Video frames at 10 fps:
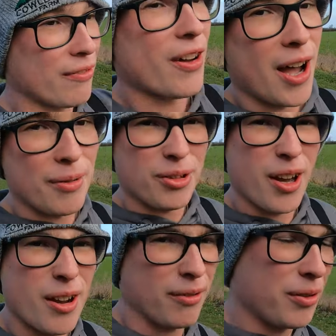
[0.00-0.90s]
of the farm, so
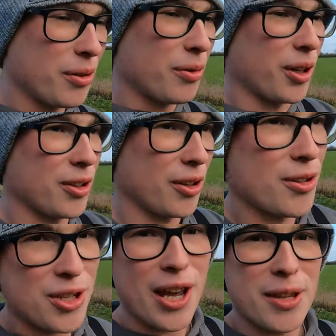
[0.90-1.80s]
hopefully all we're going to do is
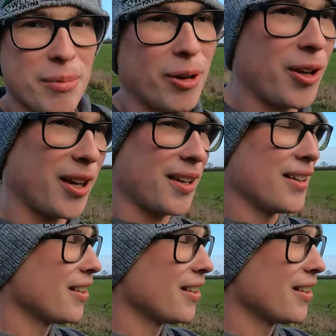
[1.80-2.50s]
shake the bucket,